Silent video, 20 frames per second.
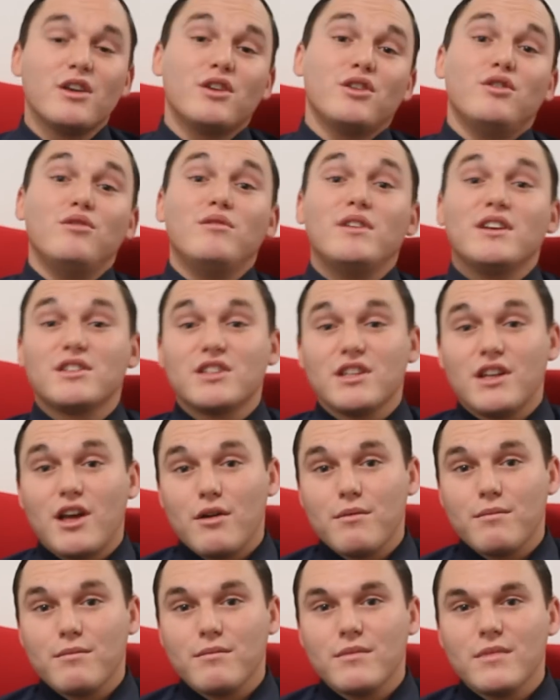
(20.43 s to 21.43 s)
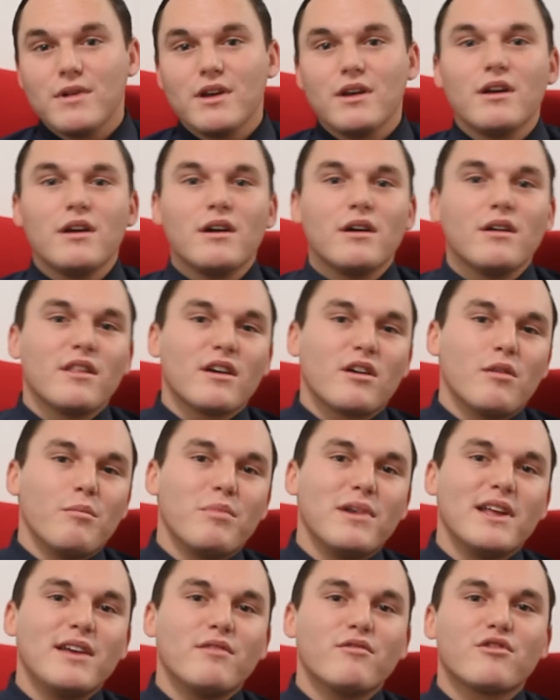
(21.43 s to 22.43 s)
You need to know the
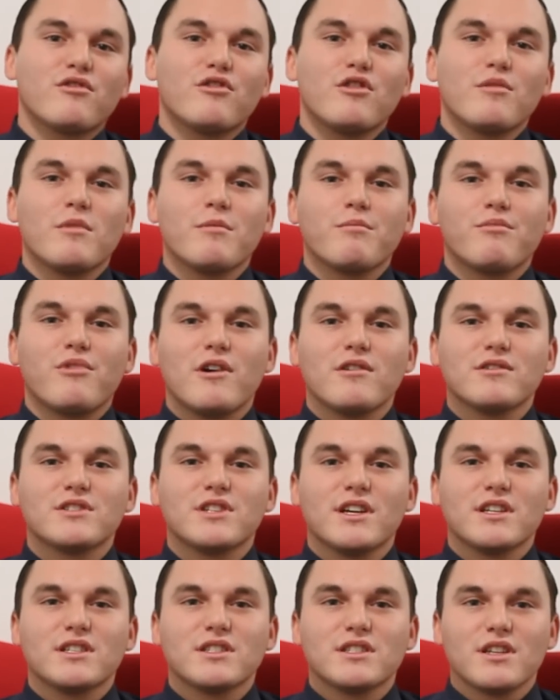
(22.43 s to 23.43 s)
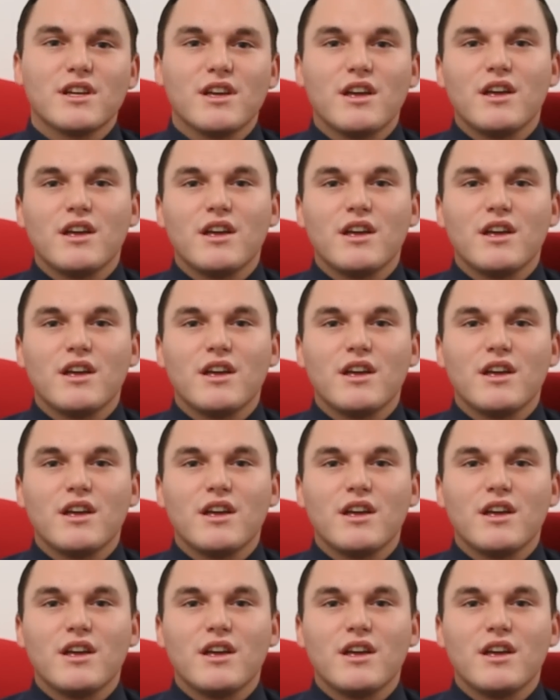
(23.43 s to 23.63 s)
complete recruitment process.